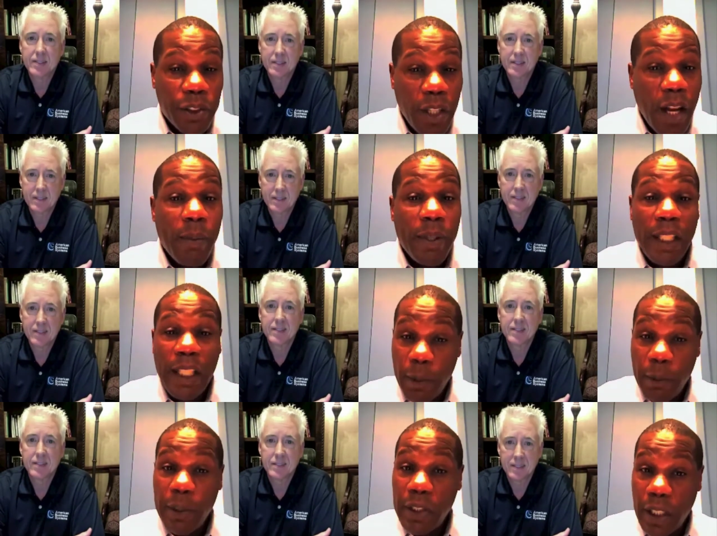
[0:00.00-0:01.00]
Speaker 1: job on the
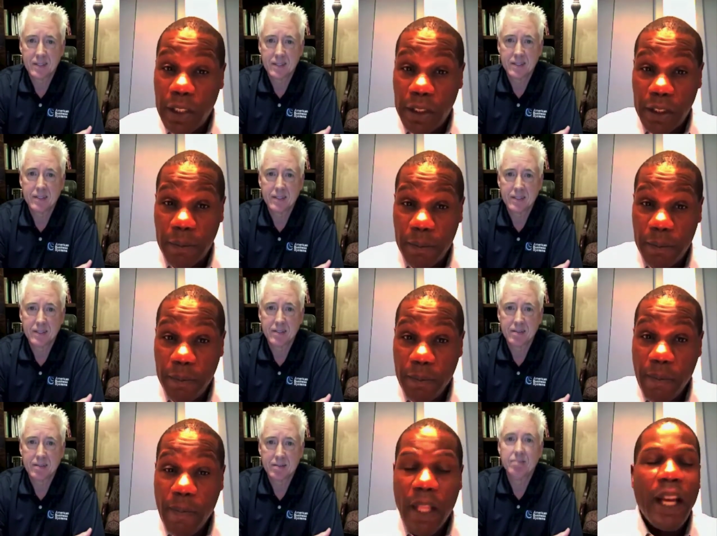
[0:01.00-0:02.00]
implementation,
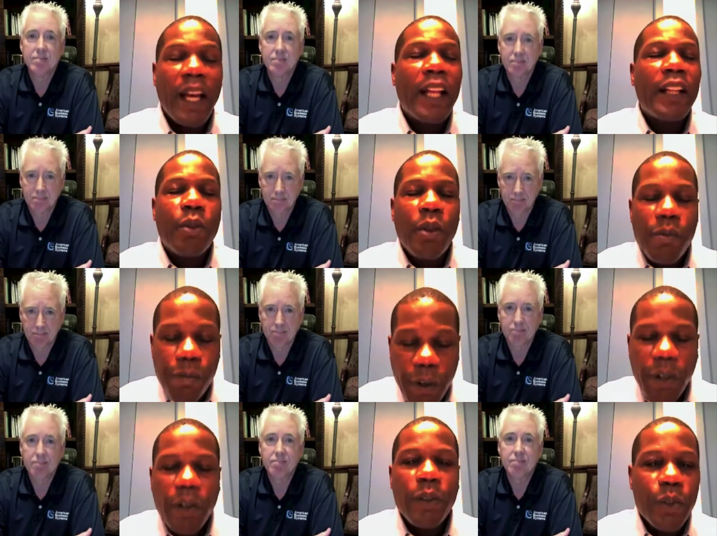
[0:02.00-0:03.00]
and the
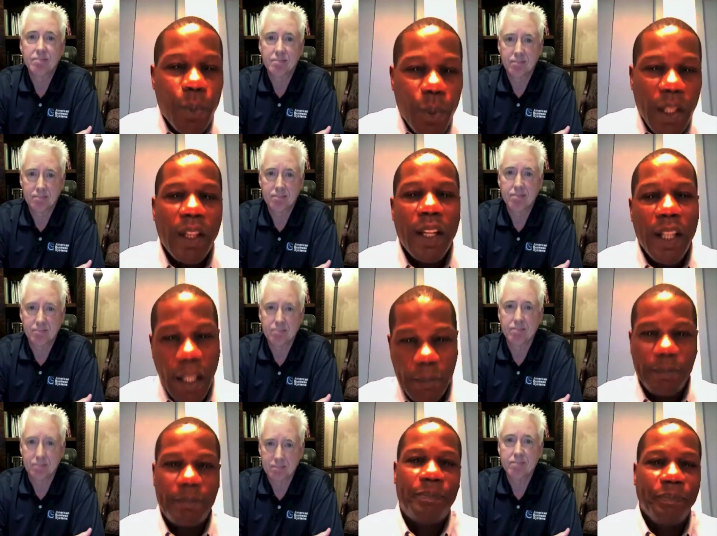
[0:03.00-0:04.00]
referrals will
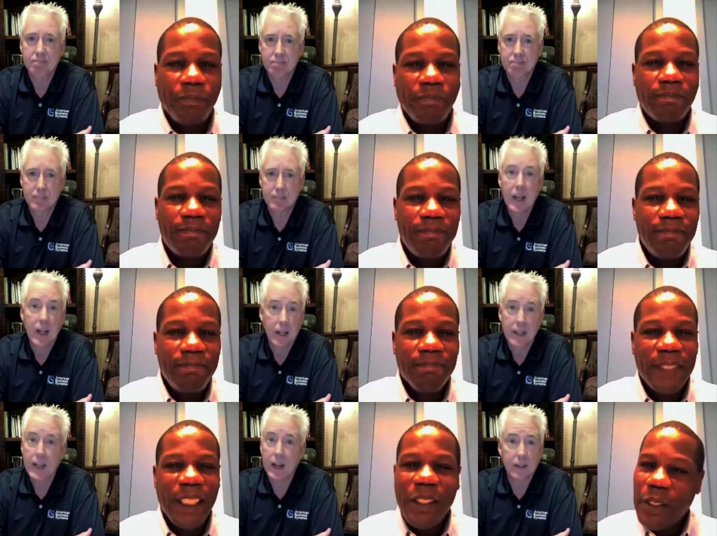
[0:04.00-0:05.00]
come.
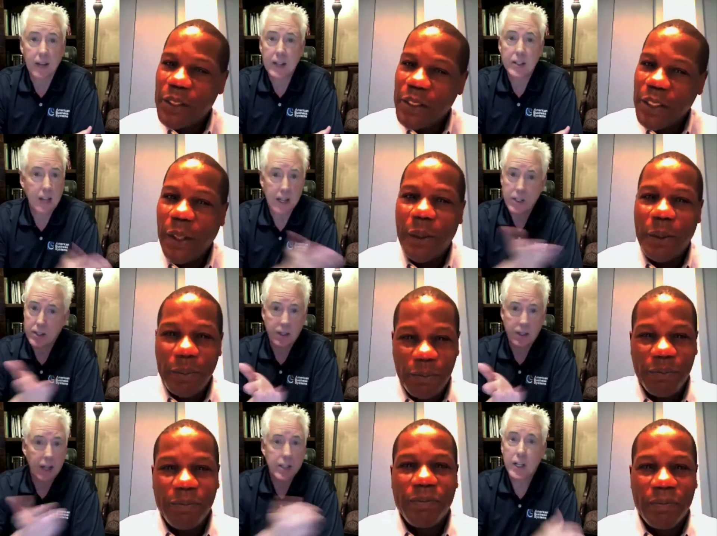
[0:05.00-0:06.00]
Speaker 2: Yeah, that's
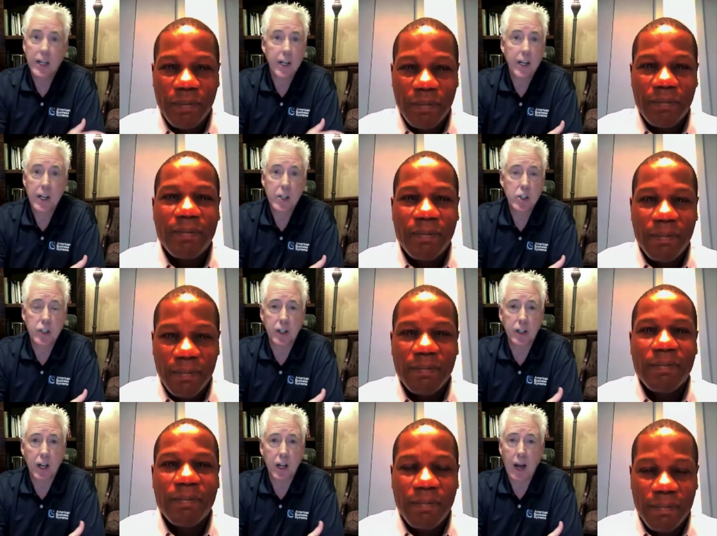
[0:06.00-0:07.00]
it in a nutshell.
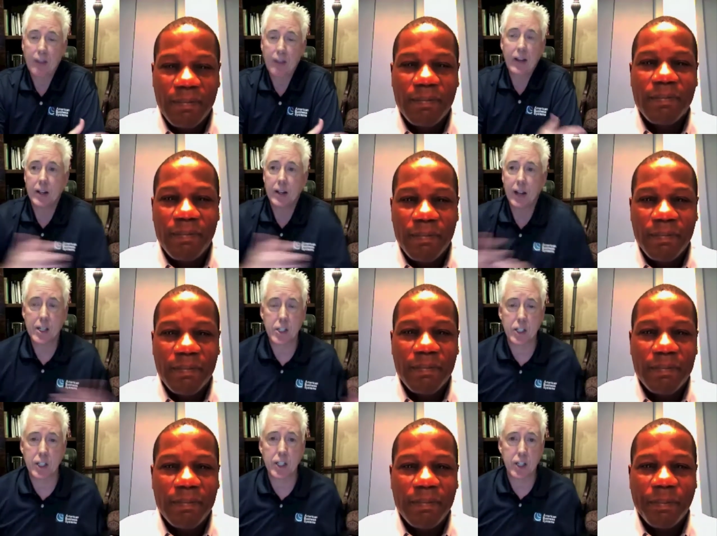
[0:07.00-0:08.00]
I've had licensees